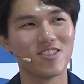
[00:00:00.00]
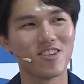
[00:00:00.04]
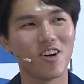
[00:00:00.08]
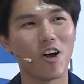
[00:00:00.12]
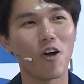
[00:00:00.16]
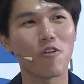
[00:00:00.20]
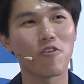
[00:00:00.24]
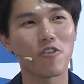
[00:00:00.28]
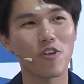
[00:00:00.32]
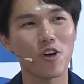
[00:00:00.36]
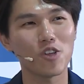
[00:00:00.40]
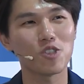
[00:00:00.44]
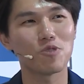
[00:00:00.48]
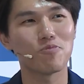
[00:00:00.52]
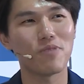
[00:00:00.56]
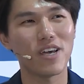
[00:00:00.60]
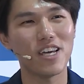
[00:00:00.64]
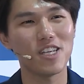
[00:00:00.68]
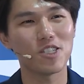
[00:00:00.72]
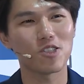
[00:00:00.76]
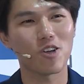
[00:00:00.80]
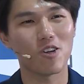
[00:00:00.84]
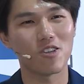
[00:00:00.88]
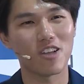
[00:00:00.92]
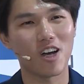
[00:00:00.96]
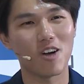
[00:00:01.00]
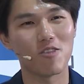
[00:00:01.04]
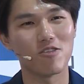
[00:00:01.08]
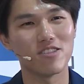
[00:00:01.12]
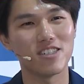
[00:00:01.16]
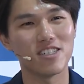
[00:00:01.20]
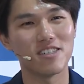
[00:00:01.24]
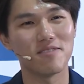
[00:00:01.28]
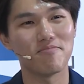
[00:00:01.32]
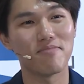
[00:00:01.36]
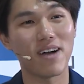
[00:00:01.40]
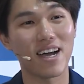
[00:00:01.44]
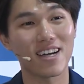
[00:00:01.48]
Of course, based on
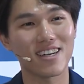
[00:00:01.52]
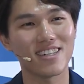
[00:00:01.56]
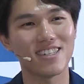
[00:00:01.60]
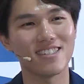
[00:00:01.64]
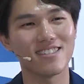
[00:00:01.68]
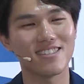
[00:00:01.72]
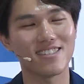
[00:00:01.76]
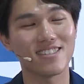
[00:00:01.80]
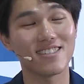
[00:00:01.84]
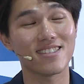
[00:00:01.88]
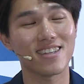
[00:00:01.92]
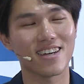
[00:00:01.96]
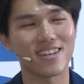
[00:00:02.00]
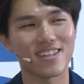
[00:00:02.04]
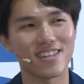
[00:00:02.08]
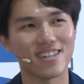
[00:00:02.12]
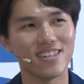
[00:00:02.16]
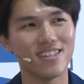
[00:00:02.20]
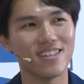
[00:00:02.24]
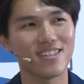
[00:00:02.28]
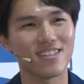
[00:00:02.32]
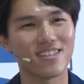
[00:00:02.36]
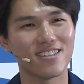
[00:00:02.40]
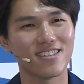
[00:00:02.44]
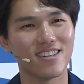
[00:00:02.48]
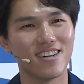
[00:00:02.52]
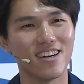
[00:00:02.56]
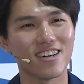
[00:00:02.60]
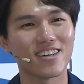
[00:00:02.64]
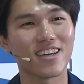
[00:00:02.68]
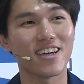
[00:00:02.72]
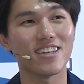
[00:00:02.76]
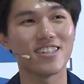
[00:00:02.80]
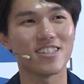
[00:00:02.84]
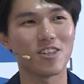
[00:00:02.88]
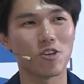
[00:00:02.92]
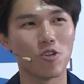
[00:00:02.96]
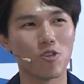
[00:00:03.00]
our market study,
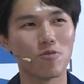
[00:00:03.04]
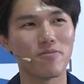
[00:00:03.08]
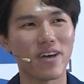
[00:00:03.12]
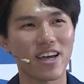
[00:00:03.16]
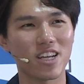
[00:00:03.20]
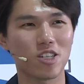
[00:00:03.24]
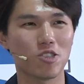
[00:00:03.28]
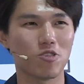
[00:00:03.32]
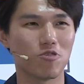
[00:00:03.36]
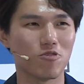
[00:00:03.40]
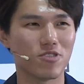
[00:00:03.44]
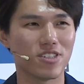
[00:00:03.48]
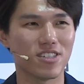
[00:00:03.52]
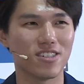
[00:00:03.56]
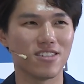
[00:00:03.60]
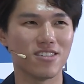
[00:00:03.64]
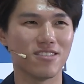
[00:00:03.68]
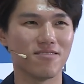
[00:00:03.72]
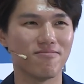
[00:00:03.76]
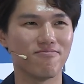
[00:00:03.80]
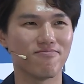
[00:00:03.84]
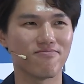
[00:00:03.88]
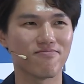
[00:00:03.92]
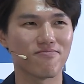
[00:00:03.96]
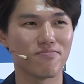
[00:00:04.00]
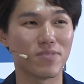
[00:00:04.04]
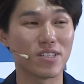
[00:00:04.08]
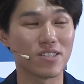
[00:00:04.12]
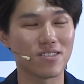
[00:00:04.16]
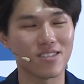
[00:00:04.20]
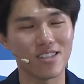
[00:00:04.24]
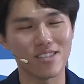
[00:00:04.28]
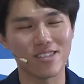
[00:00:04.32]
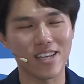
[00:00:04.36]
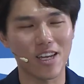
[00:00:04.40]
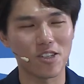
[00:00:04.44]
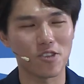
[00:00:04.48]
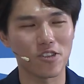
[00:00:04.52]
again, it go back to the
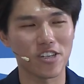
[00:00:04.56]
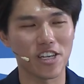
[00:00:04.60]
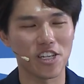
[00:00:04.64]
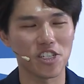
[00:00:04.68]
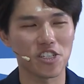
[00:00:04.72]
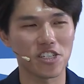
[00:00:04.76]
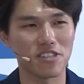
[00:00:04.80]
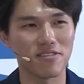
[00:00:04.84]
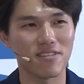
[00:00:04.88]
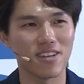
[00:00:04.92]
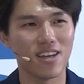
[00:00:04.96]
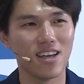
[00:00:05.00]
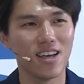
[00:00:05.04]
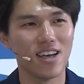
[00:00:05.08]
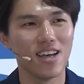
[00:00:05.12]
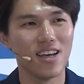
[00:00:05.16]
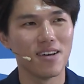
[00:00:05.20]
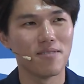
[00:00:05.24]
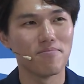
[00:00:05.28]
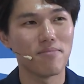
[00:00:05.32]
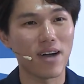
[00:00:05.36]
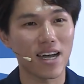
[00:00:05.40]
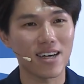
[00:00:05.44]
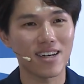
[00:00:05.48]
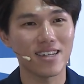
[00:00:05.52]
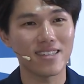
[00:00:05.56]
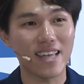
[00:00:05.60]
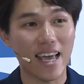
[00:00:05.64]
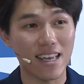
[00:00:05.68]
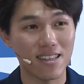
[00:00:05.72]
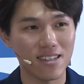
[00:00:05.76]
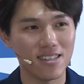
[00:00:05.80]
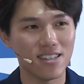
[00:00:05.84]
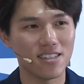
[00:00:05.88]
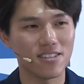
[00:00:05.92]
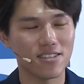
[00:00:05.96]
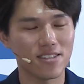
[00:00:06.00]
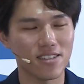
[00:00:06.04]
business education. Market
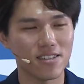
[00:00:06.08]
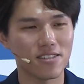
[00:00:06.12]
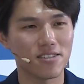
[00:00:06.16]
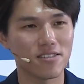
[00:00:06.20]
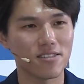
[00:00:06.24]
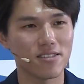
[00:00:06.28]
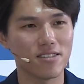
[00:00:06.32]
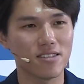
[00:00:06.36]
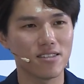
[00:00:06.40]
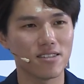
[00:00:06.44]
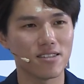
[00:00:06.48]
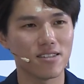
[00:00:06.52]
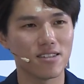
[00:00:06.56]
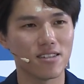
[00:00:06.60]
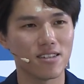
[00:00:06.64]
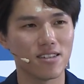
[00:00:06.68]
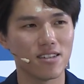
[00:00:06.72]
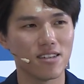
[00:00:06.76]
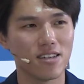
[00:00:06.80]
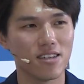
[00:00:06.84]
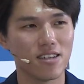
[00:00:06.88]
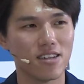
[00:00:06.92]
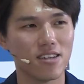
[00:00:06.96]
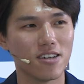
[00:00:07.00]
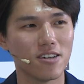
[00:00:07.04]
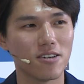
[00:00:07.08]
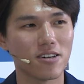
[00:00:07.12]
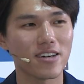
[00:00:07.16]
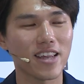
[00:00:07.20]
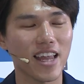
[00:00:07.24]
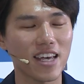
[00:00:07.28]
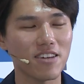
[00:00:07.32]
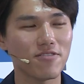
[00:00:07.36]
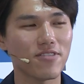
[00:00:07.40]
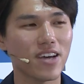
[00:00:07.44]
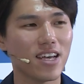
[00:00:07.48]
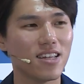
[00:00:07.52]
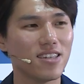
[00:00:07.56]
analysis.
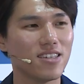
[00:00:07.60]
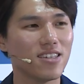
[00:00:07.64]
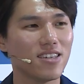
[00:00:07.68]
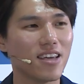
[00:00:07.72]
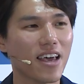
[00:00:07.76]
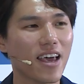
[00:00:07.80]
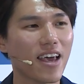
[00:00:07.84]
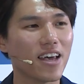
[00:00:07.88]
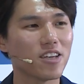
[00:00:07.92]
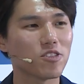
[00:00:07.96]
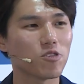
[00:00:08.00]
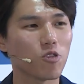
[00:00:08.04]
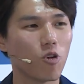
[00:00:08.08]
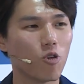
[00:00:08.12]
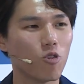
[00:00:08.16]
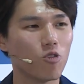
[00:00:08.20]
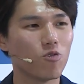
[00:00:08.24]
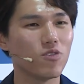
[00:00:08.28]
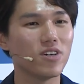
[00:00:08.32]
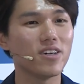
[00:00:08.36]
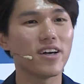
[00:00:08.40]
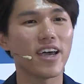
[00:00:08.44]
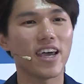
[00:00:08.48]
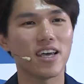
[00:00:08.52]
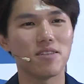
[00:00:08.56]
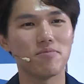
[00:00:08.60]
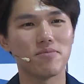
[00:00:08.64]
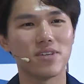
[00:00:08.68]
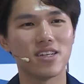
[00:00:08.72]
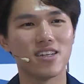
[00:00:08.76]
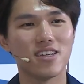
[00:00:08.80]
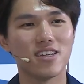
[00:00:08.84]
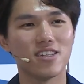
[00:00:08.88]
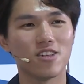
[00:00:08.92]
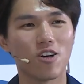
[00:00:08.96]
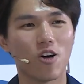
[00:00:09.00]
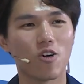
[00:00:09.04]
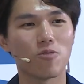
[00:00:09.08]
Klang Valley has over 8
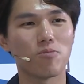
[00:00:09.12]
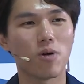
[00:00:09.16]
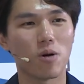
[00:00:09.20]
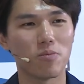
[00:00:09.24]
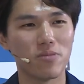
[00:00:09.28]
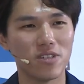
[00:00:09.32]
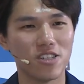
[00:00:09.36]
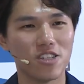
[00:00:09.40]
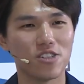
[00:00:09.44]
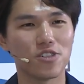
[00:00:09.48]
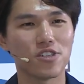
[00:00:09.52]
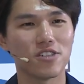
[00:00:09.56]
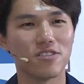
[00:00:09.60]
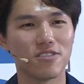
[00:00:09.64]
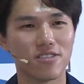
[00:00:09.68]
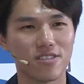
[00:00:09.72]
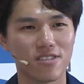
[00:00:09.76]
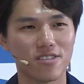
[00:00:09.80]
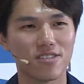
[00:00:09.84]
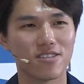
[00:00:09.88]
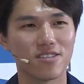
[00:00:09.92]
million of populations.